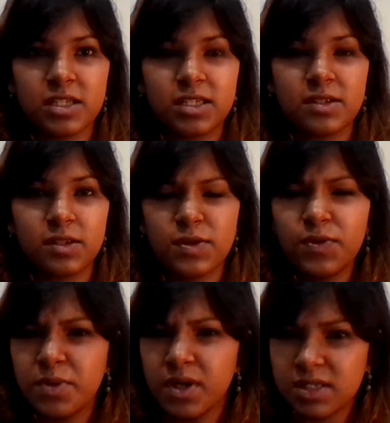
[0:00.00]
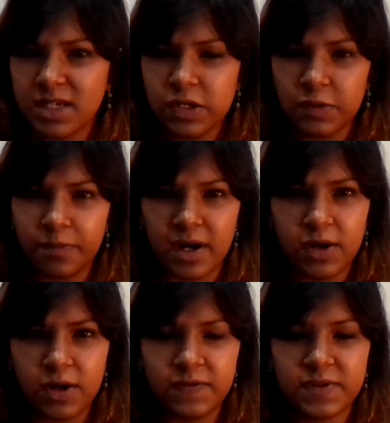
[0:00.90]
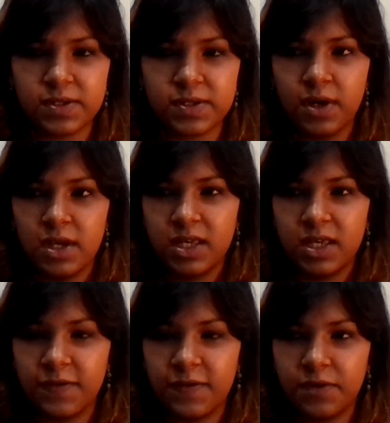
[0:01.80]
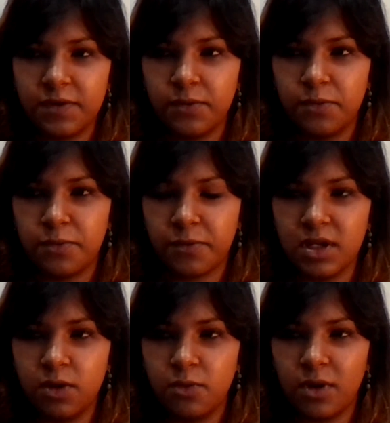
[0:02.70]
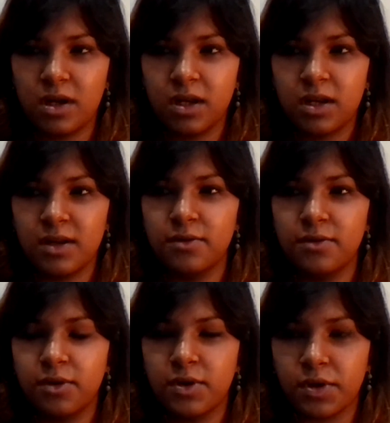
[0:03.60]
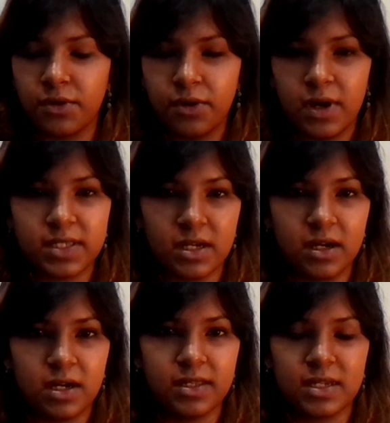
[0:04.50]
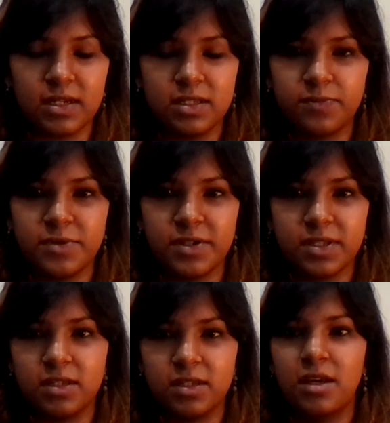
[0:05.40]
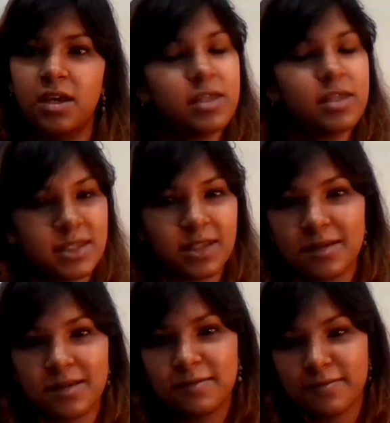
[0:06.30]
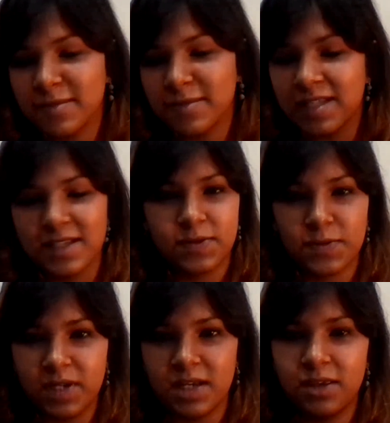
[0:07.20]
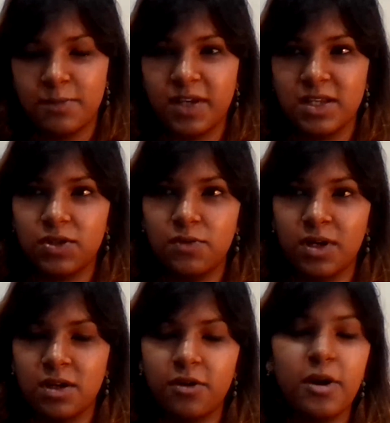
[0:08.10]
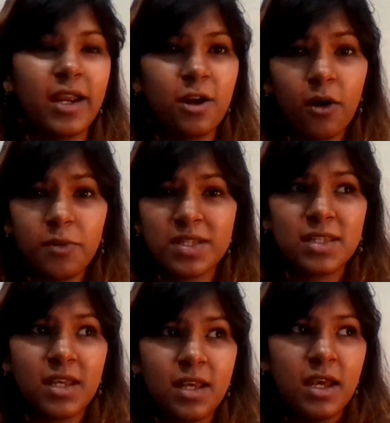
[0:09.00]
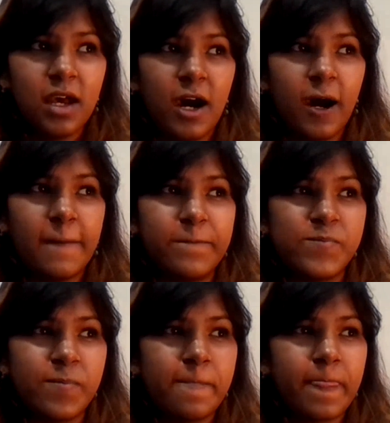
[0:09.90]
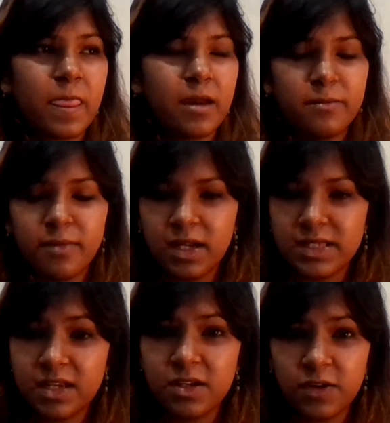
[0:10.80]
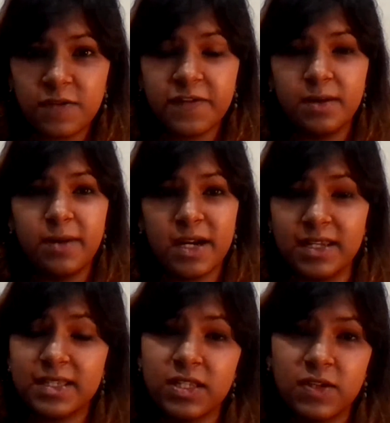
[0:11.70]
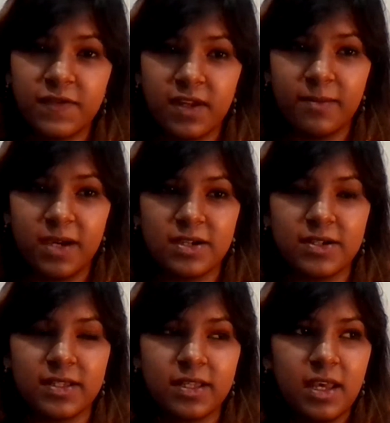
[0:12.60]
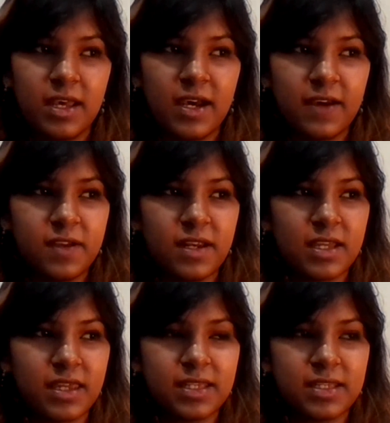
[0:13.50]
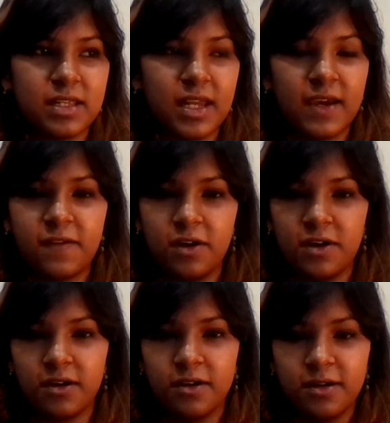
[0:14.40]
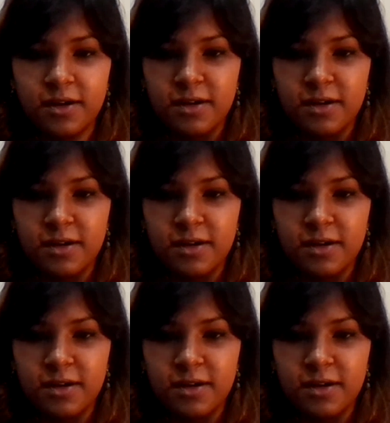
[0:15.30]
just do work that you're proud of. So if you really want to grow as an artist and as a person, this is really the place you want to go. And always um, consider your feedback, listen to feedback, because I feel like that's a lifelong